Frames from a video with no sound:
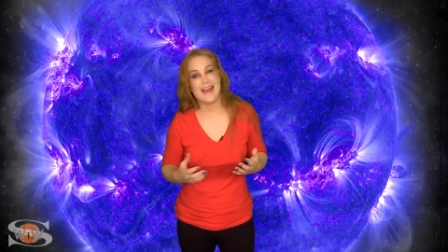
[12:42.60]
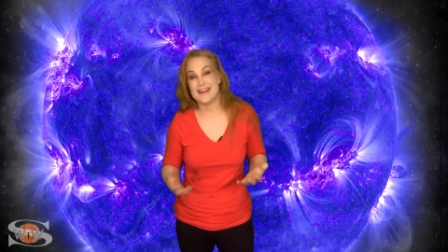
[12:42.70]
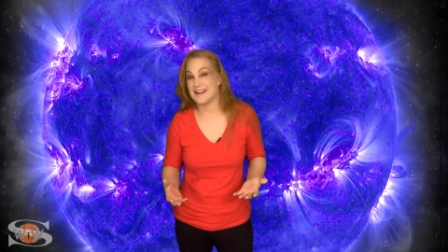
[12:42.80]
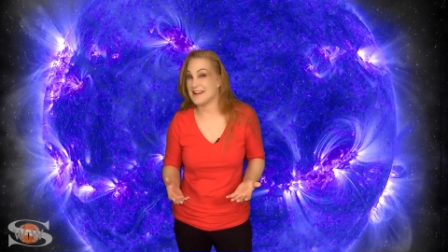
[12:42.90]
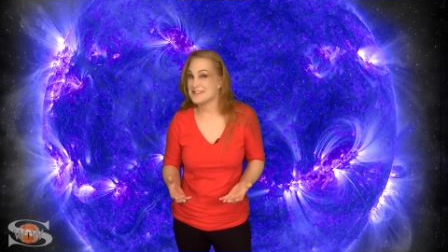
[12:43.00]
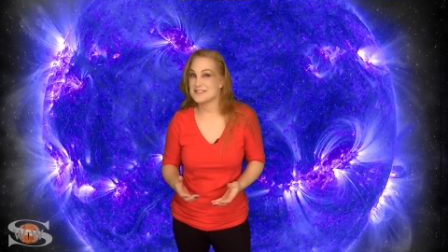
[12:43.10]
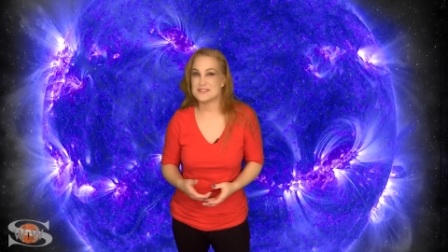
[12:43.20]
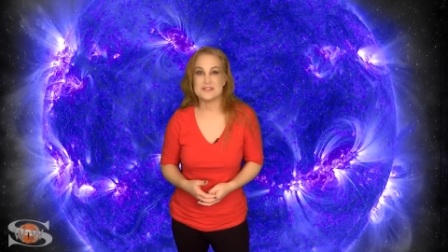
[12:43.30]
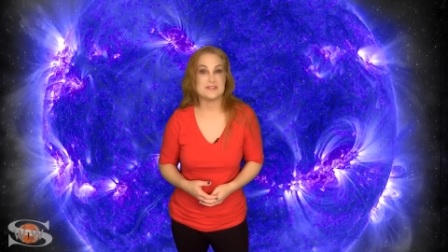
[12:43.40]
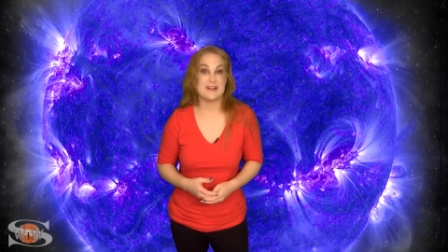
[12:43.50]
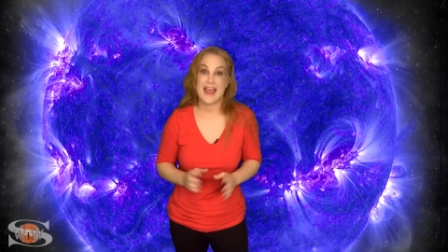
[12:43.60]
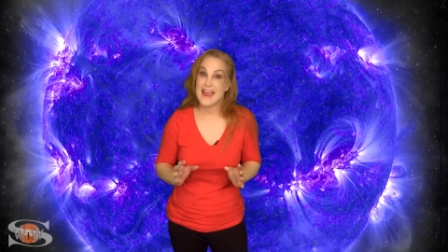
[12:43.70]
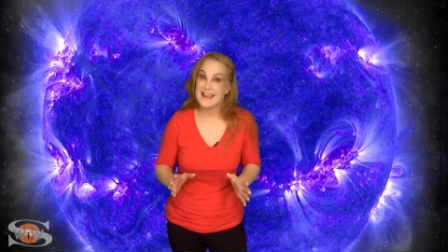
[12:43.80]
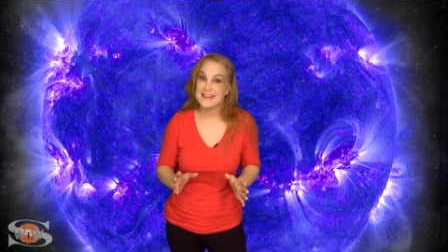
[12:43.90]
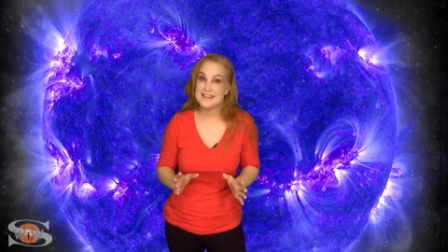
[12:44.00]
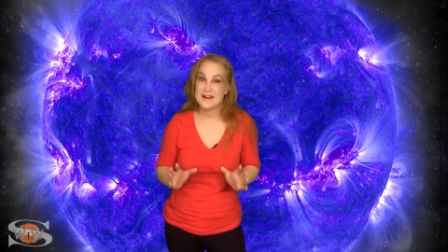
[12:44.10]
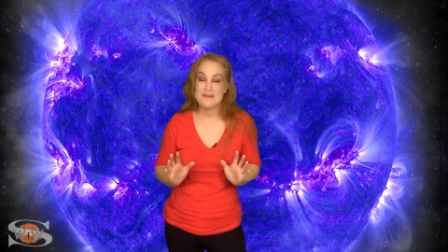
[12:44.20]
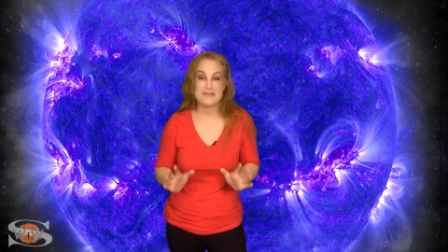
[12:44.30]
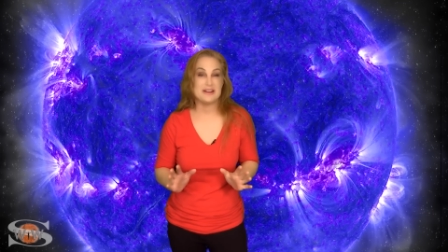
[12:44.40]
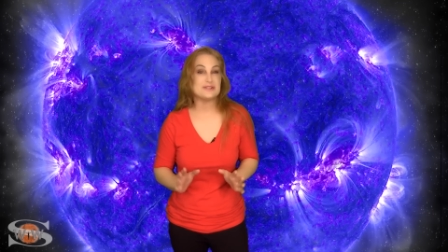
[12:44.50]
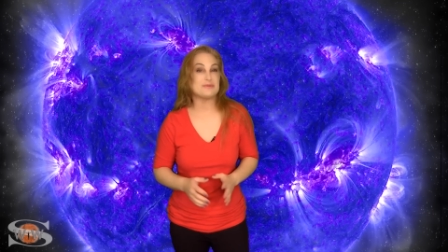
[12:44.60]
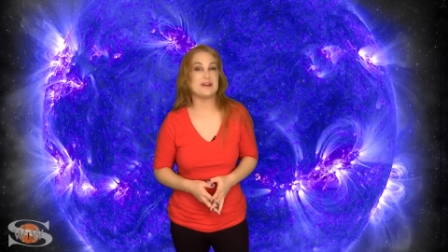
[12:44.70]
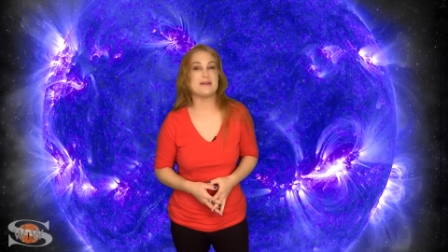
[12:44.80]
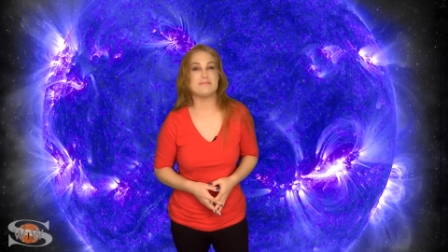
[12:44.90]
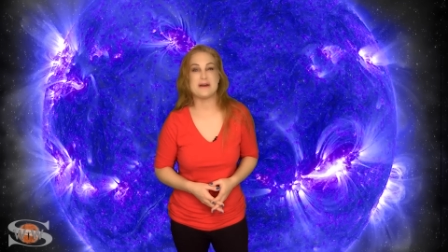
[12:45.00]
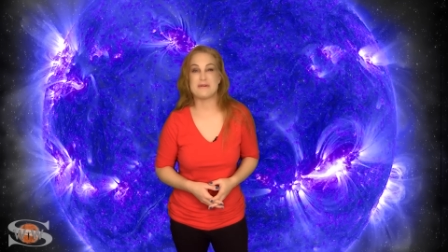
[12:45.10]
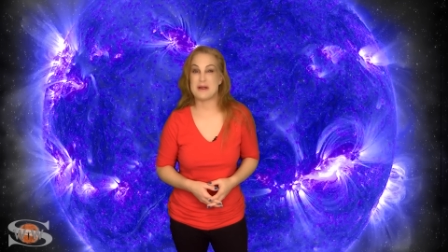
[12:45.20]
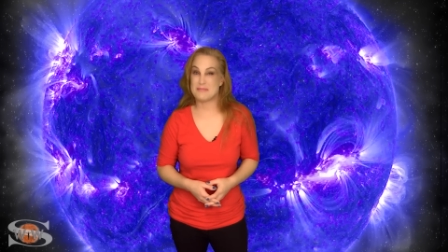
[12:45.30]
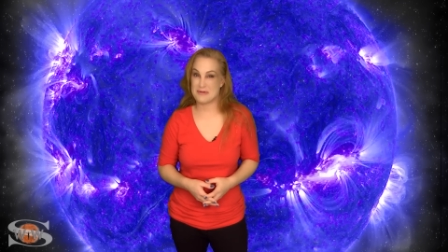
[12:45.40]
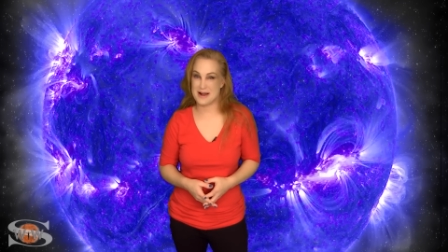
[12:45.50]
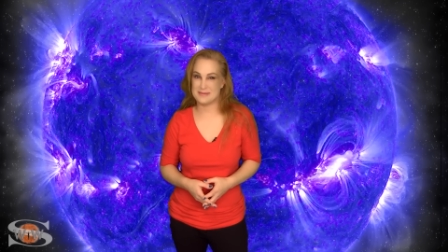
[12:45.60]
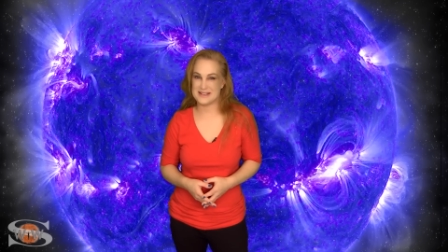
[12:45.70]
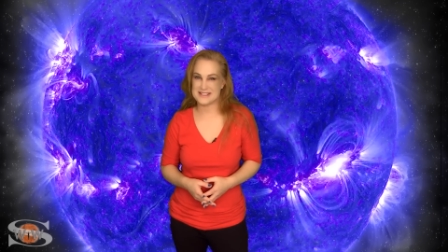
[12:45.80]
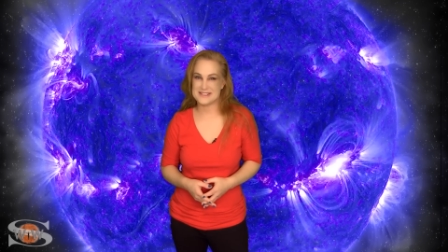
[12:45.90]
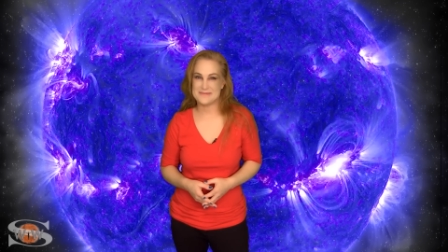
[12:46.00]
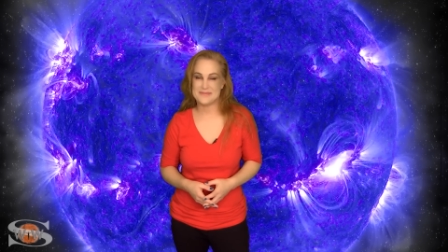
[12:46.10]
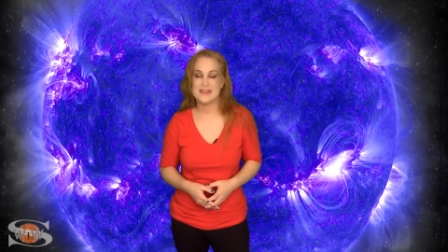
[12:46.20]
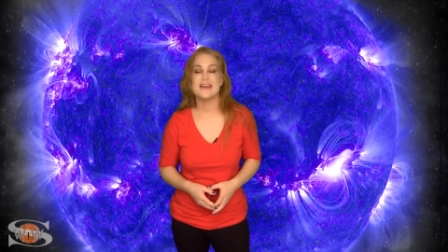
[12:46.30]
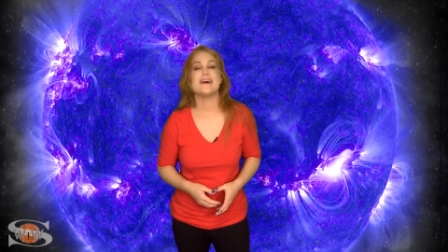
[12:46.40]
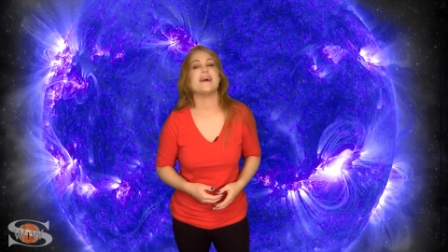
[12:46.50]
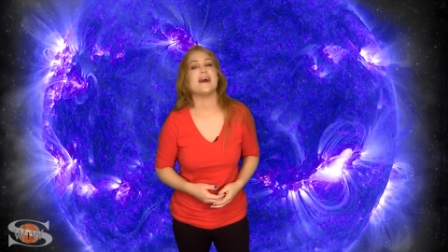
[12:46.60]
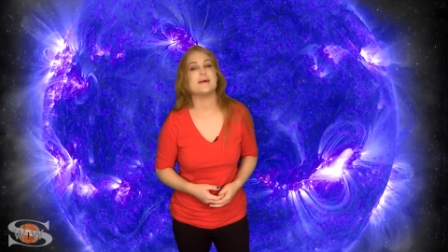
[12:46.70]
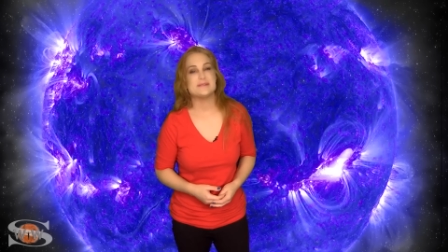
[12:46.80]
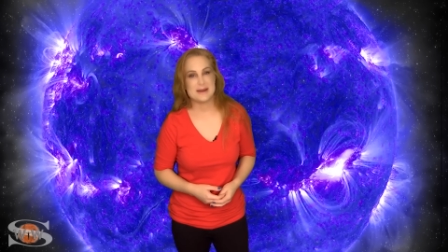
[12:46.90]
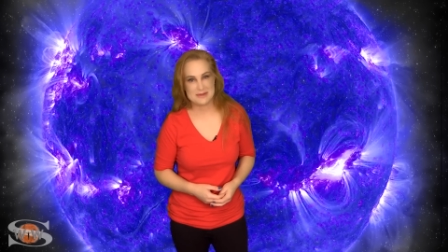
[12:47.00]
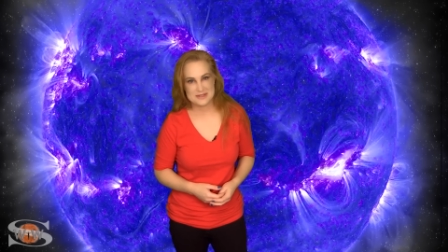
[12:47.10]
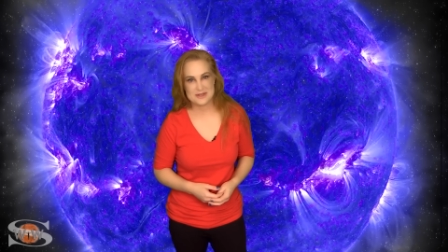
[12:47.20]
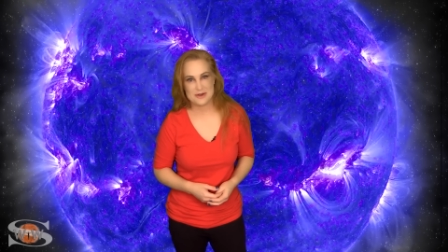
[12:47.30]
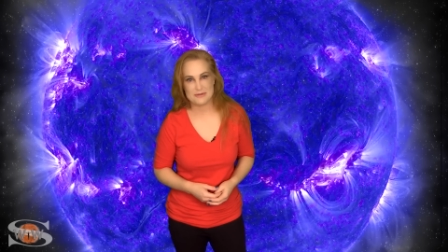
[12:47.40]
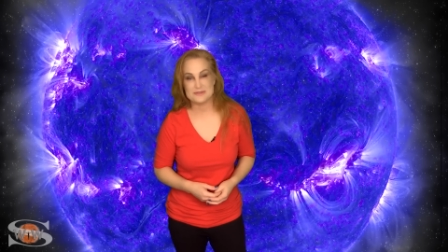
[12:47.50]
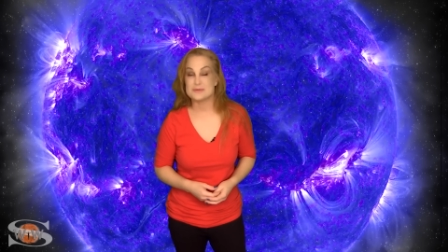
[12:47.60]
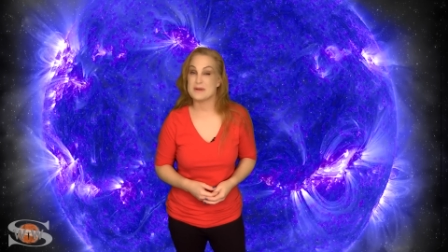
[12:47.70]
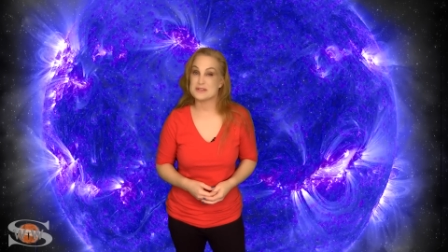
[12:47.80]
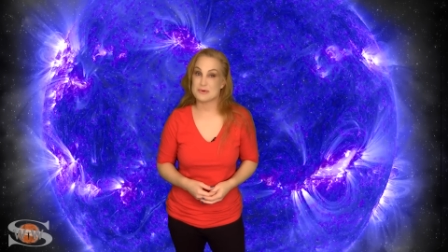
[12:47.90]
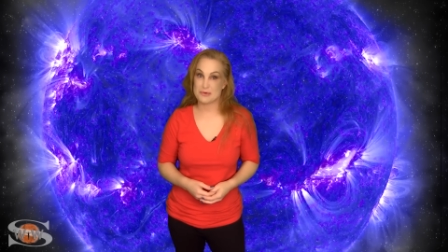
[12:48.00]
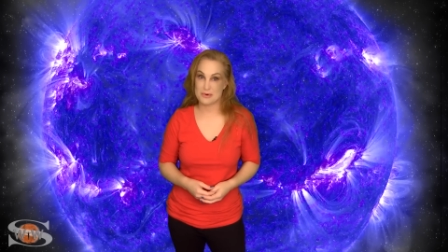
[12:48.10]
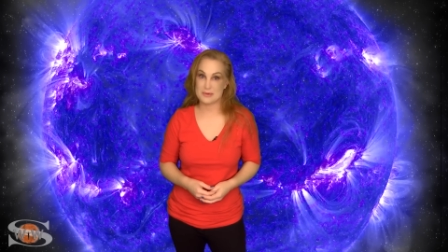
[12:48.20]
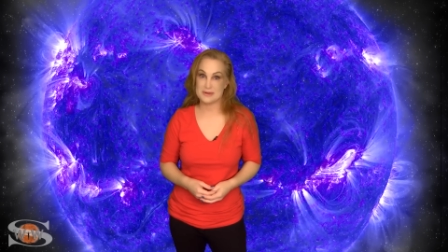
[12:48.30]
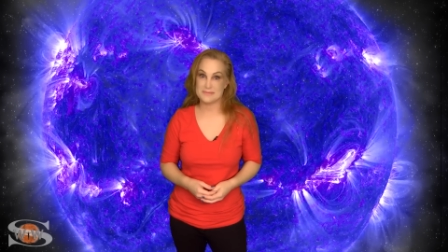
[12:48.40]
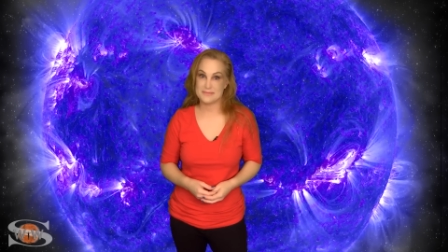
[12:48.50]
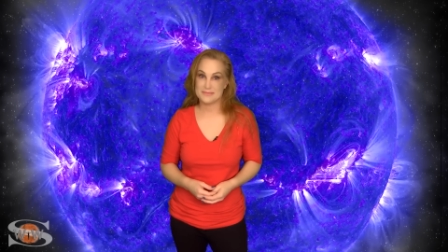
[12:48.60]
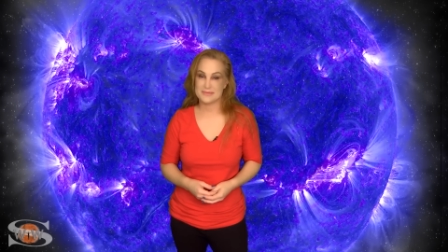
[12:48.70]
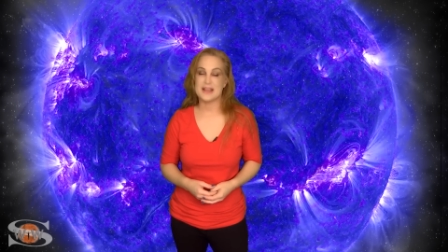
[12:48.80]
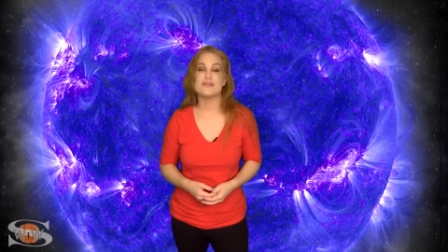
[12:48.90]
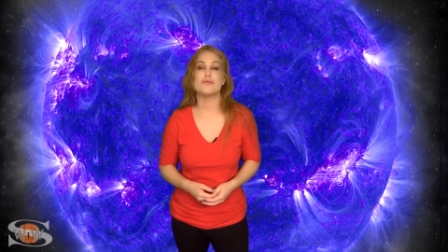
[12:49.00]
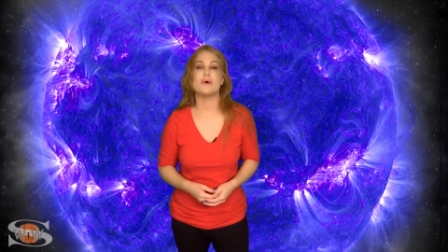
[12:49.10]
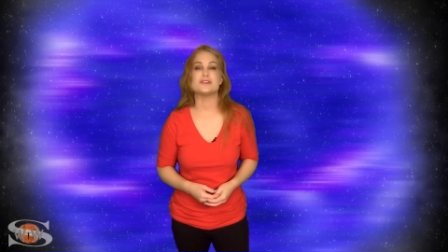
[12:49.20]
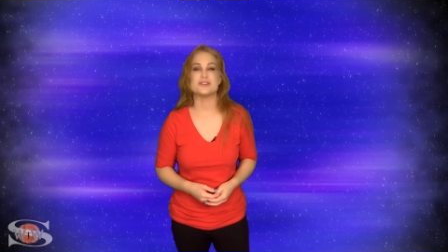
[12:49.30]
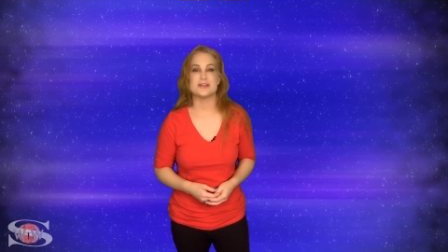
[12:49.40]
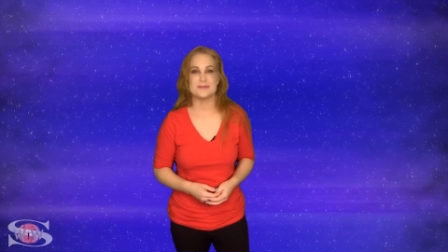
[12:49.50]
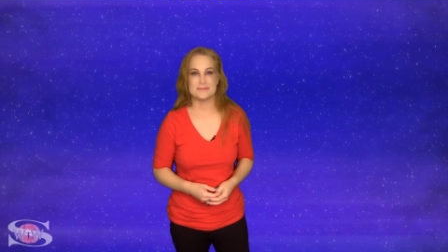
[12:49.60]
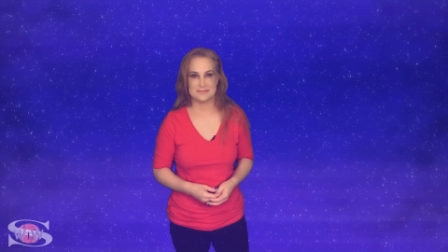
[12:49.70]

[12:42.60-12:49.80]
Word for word: And it's just hang in there, things will get better, I promise. I'm Tamitha Skov, the Space Weather Woman. Thank you for watching.